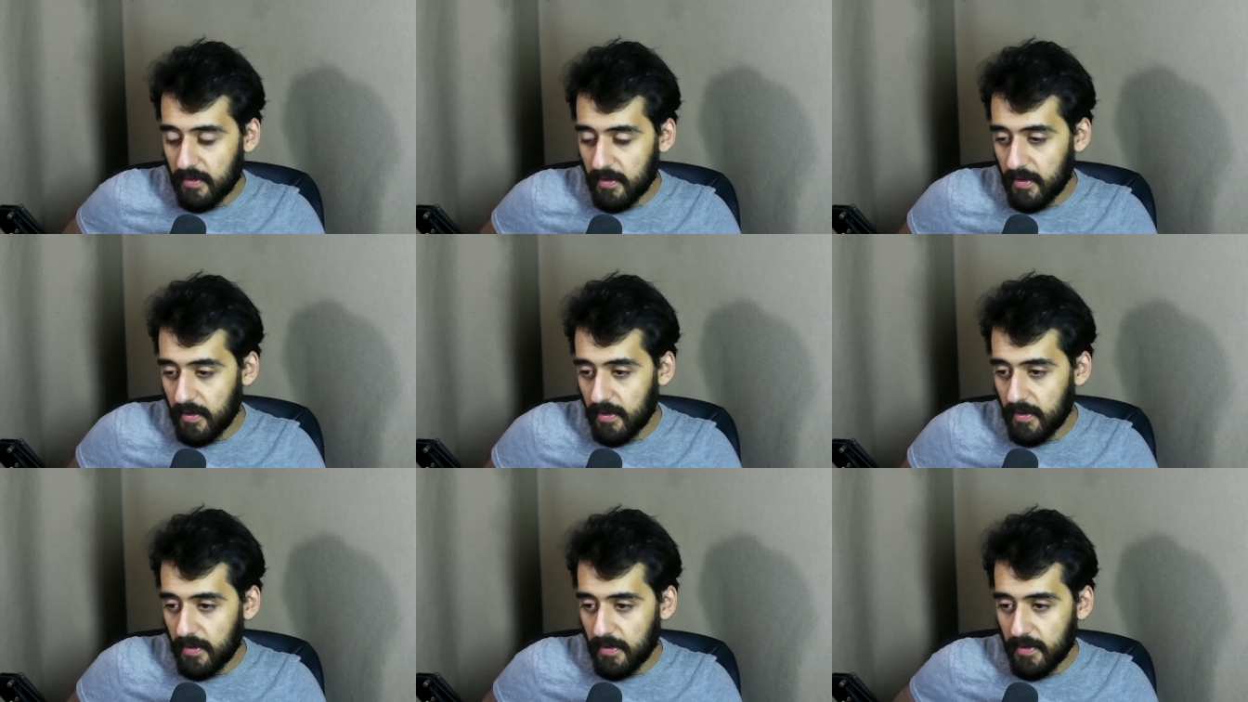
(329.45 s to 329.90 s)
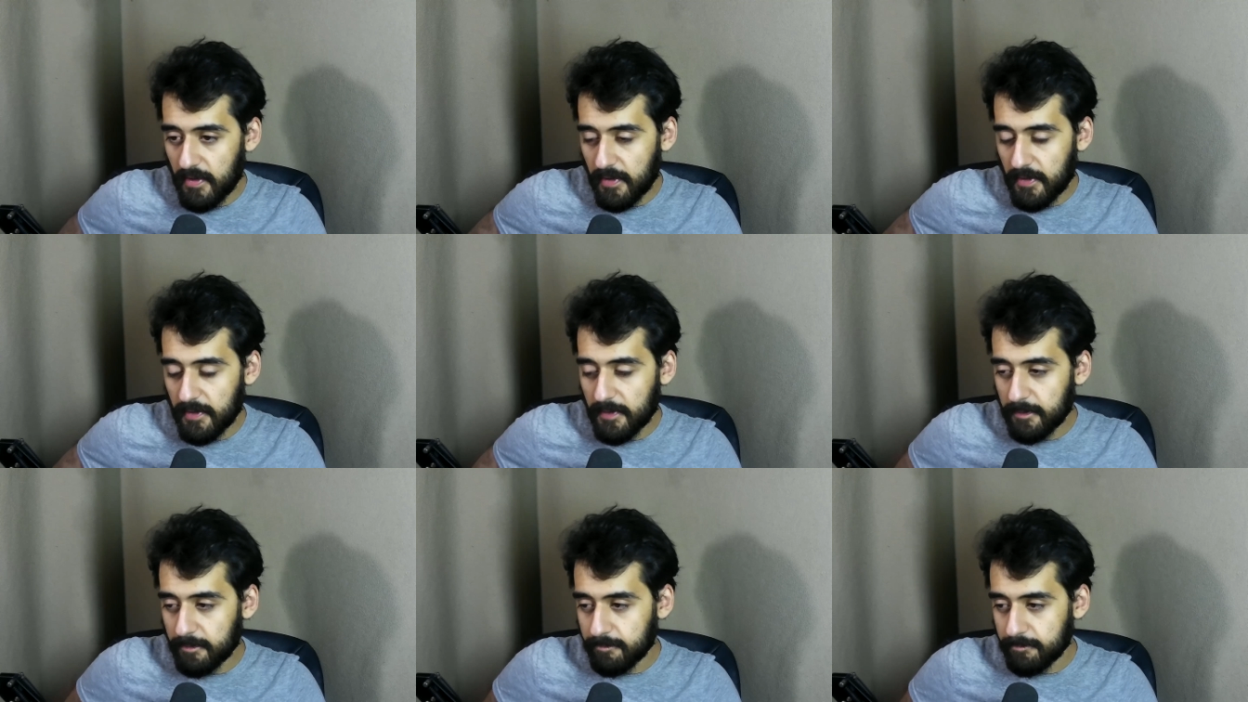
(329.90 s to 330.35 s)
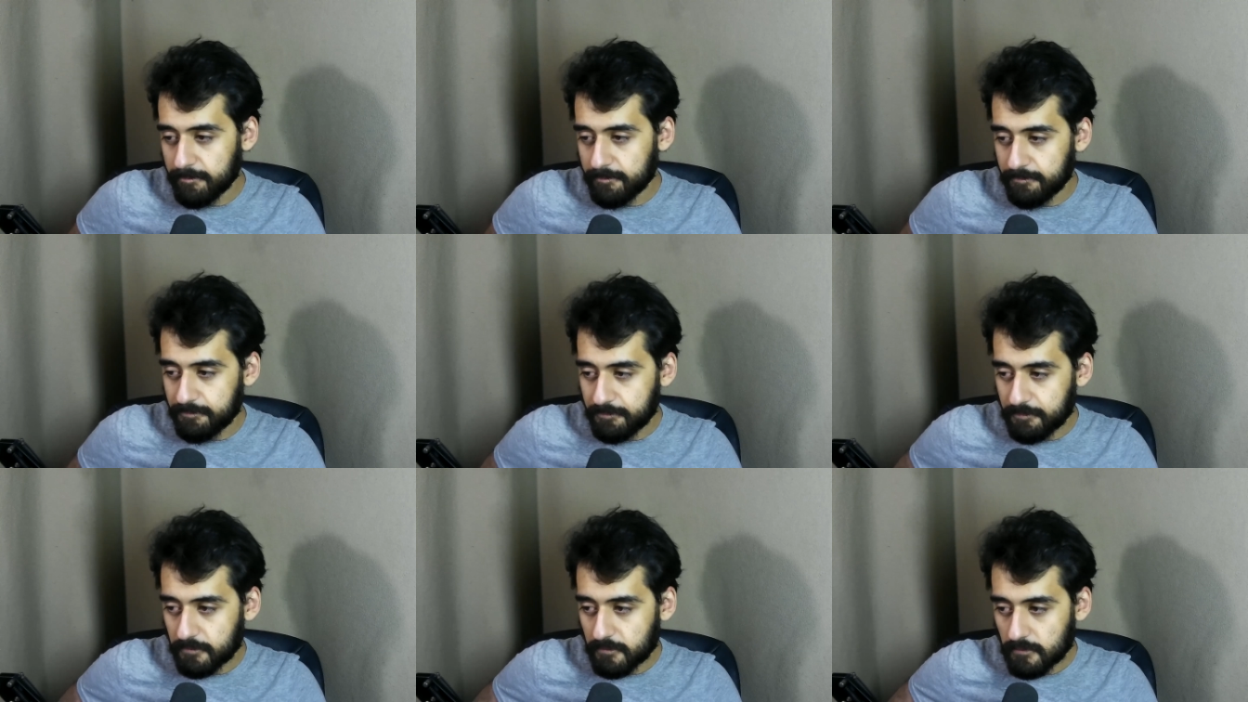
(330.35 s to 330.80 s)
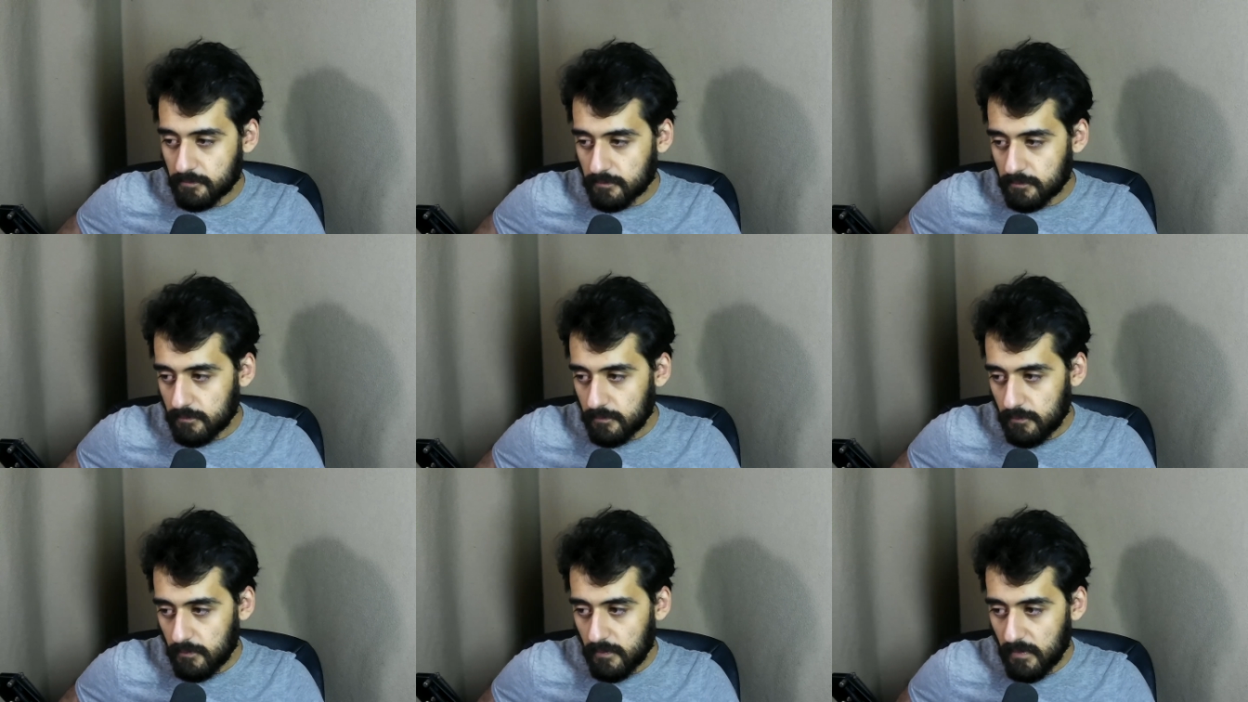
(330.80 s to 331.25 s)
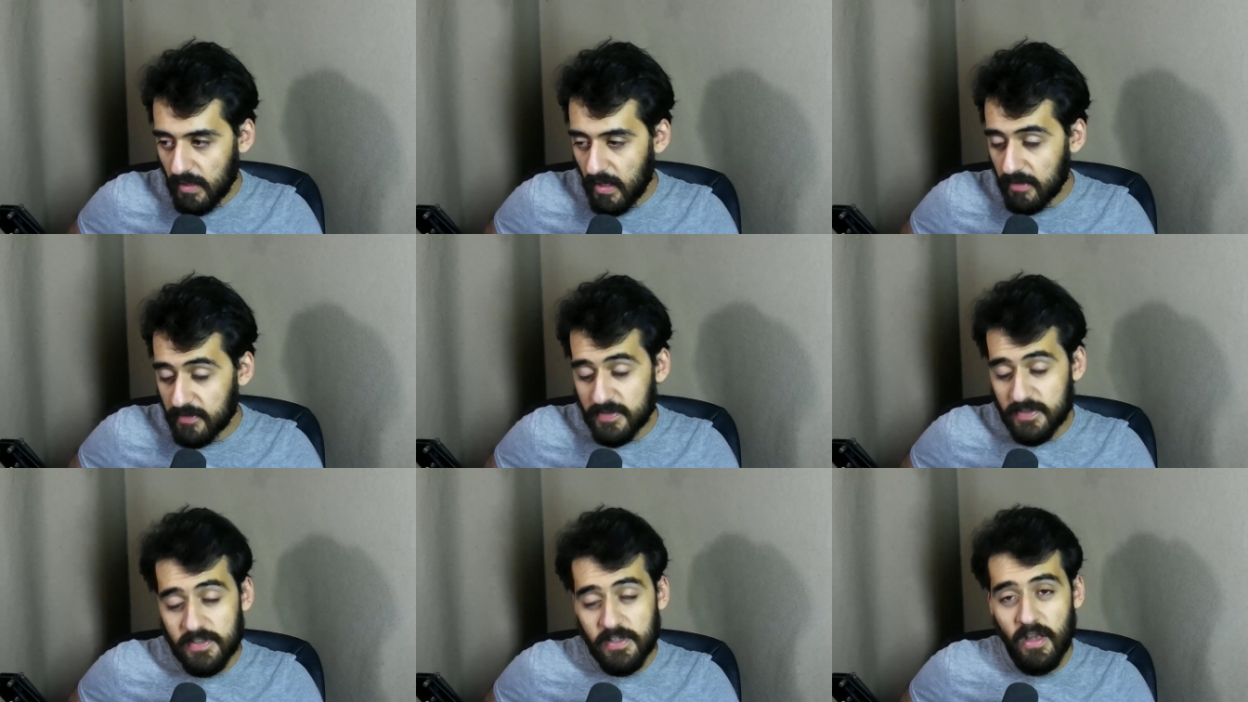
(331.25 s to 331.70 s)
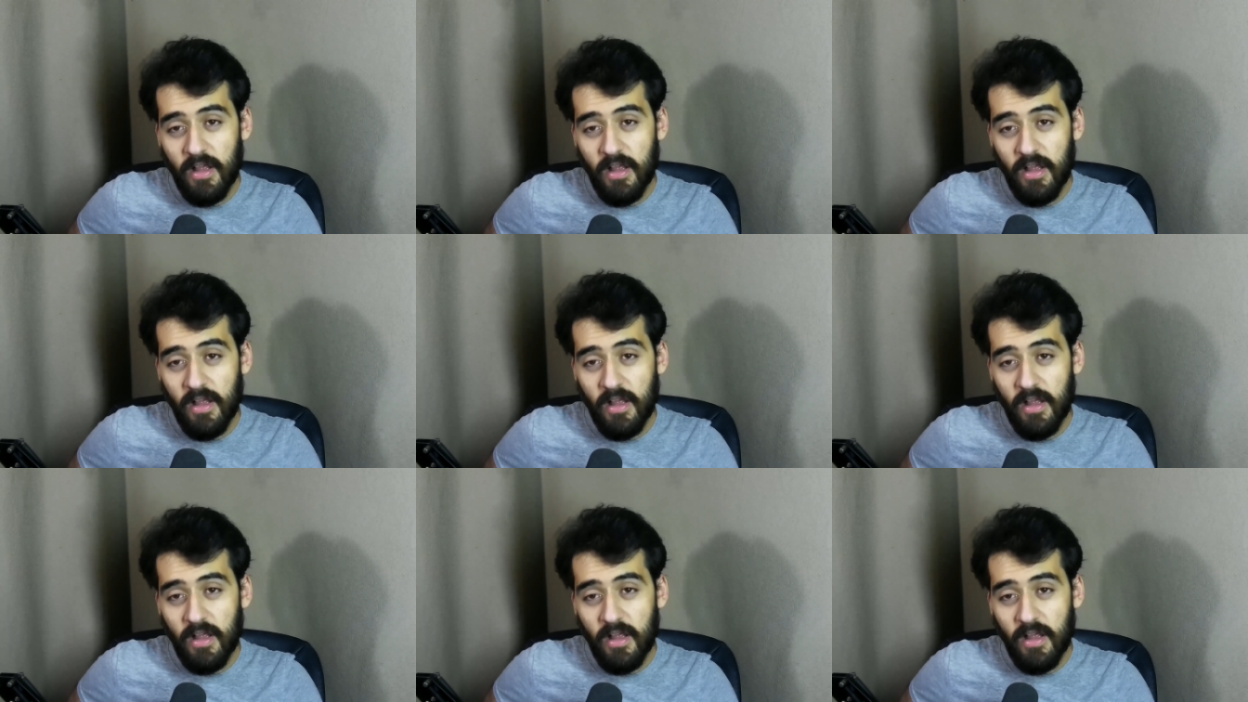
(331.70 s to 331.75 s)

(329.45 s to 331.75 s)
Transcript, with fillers: Um, I'll see